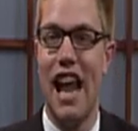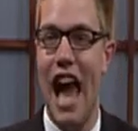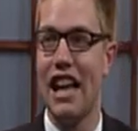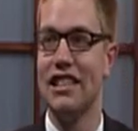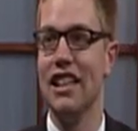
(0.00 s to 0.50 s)

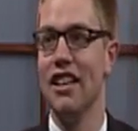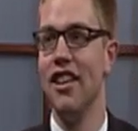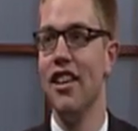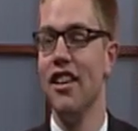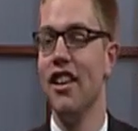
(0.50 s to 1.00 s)
accent,
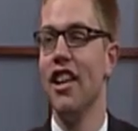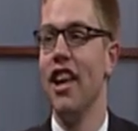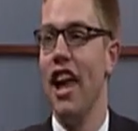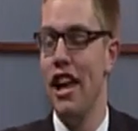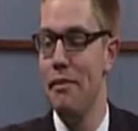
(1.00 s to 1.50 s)

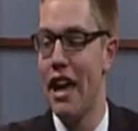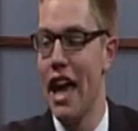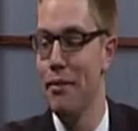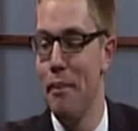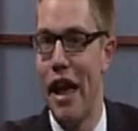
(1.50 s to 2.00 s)
and he
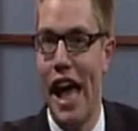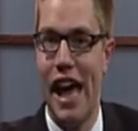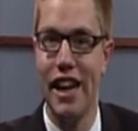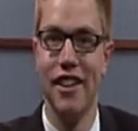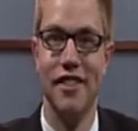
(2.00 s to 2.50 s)
became a man.